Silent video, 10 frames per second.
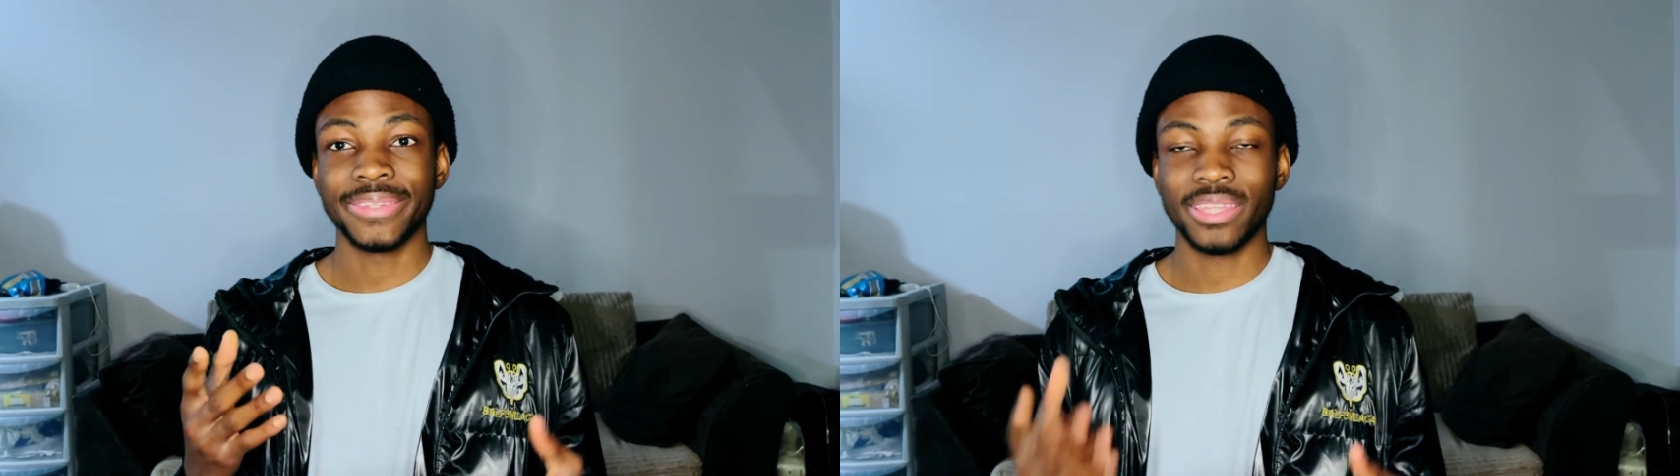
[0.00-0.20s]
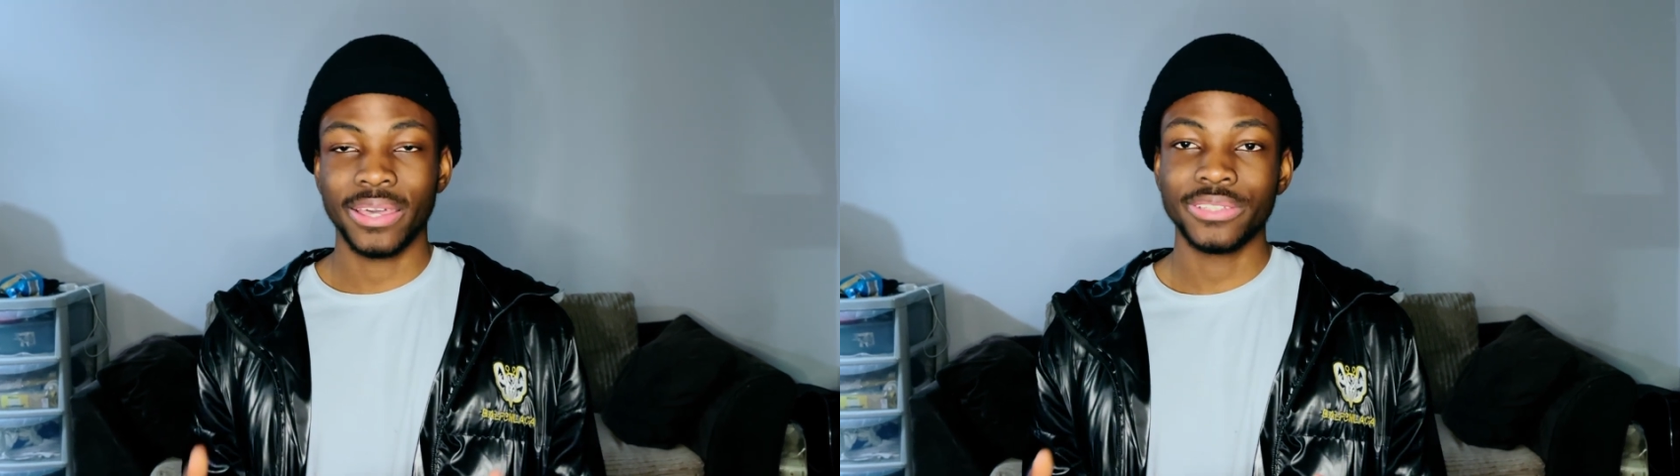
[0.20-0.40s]

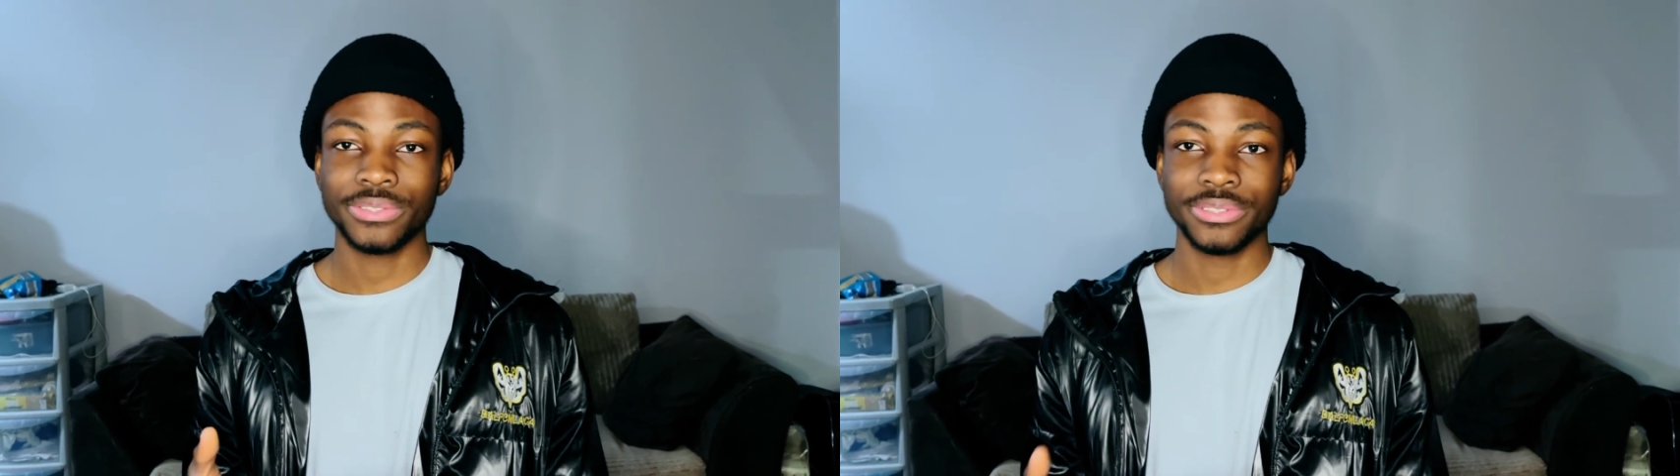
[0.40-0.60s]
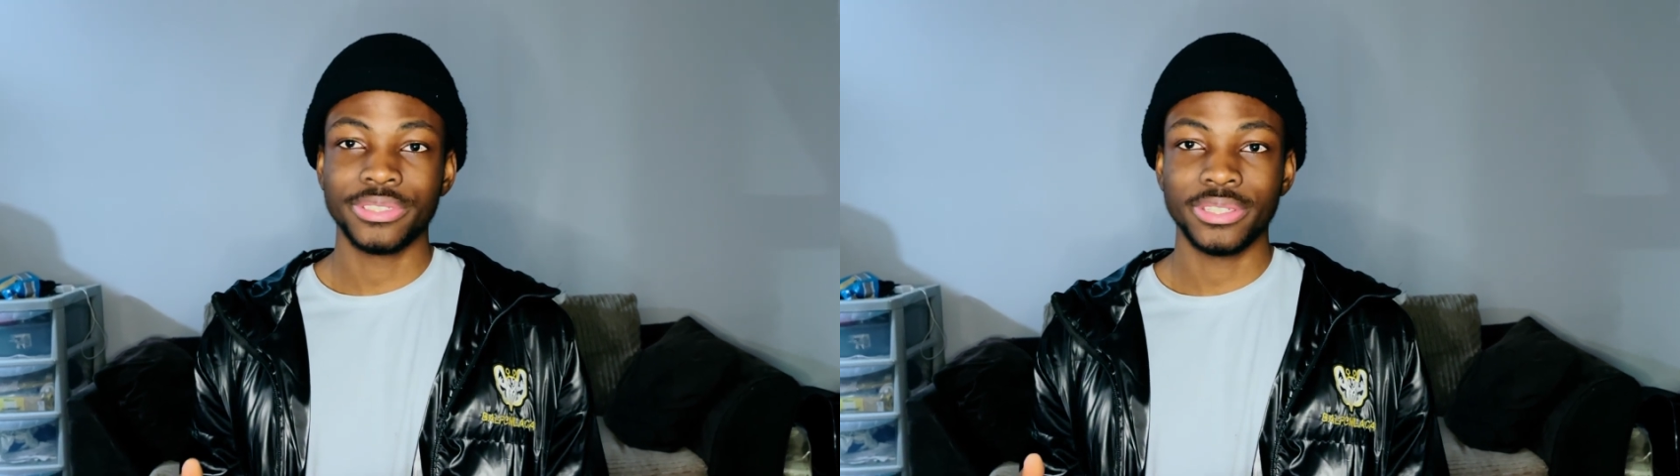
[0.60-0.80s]
night
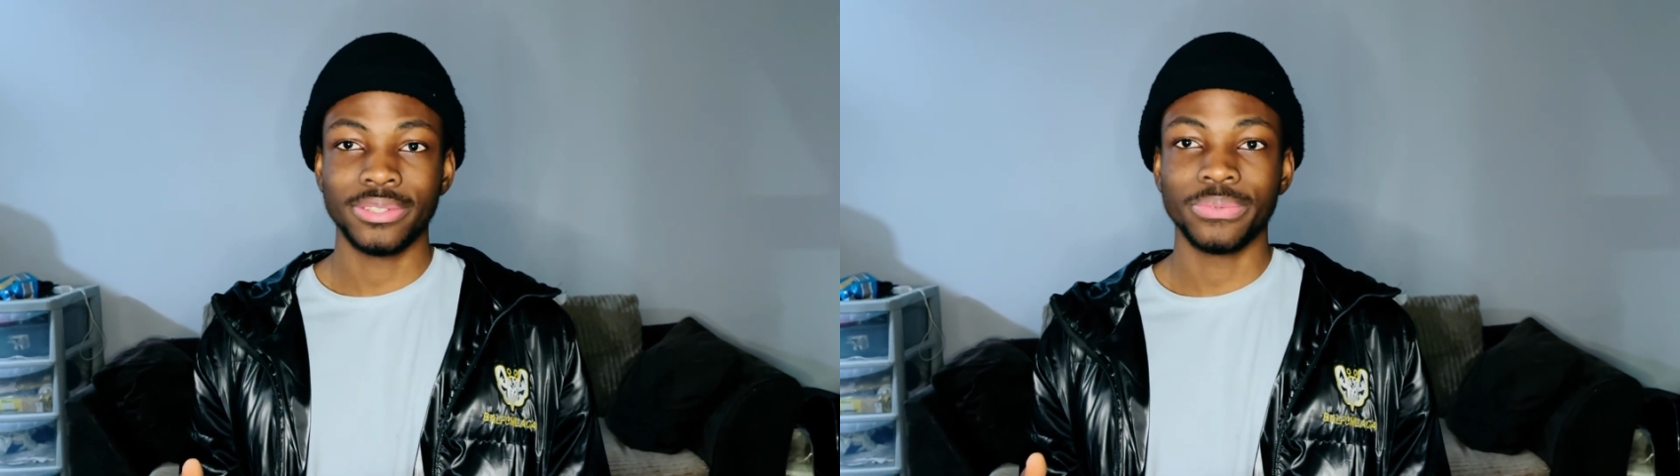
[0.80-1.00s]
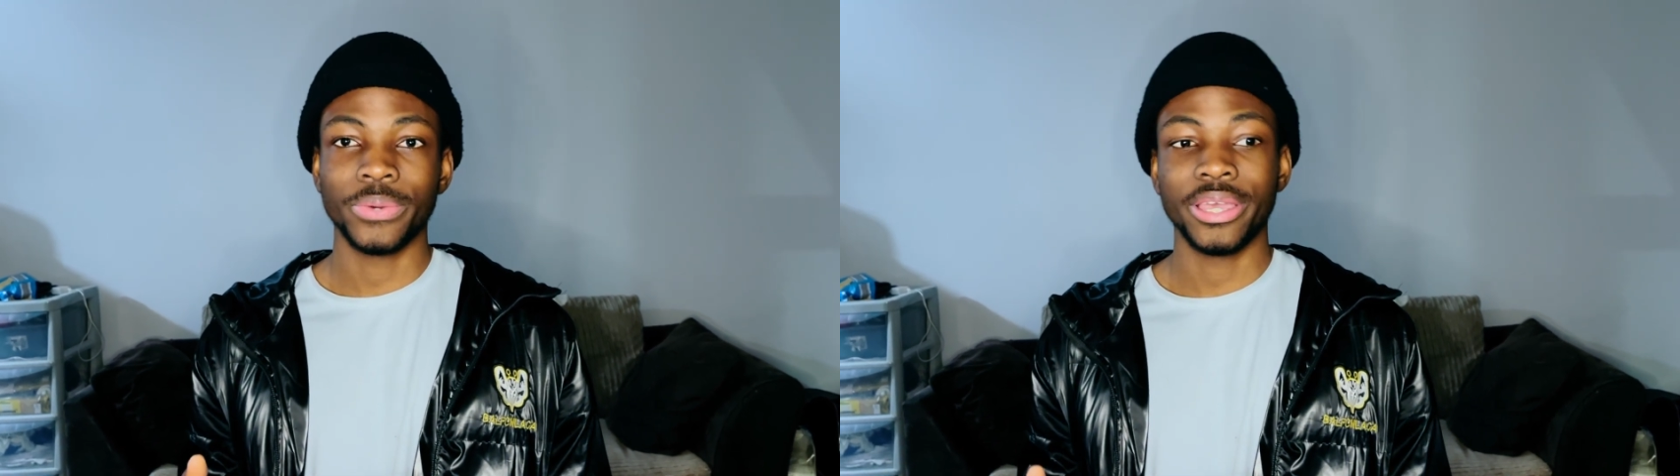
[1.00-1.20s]

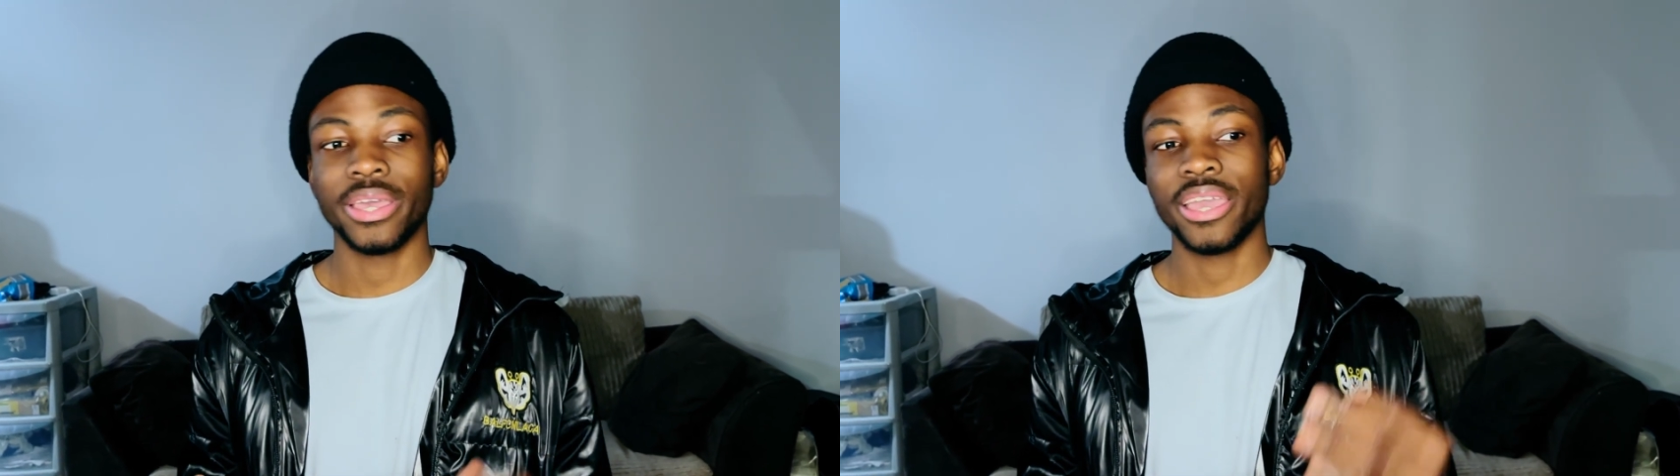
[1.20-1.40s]
routine where